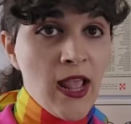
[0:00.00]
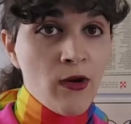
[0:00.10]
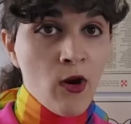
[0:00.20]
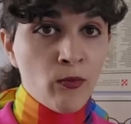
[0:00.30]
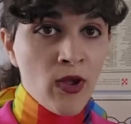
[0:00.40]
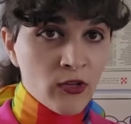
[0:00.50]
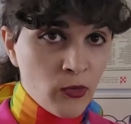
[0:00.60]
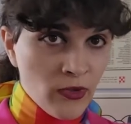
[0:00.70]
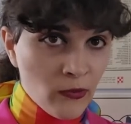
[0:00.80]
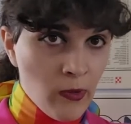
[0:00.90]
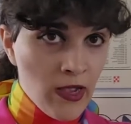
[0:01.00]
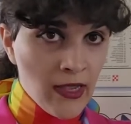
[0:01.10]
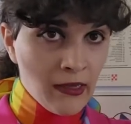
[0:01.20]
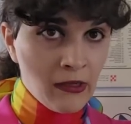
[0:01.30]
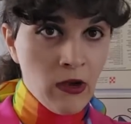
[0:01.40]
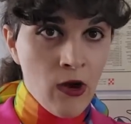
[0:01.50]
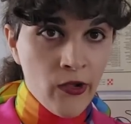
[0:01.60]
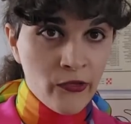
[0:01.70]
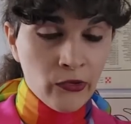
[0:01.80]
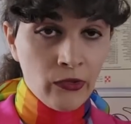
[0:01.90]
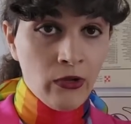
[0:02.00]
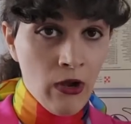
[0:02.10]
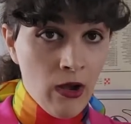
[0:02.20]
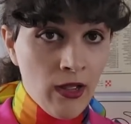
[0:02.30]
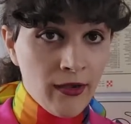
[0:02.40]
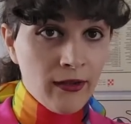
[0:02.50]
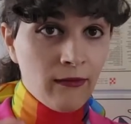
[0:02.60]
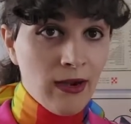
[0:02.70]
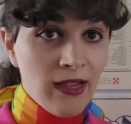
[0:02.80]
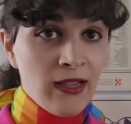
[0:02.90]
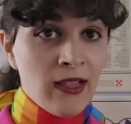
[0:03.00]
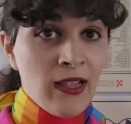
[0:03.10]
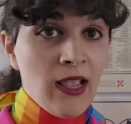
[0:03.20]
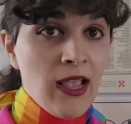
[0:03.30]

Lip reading: and are brought to us by gods or God, right?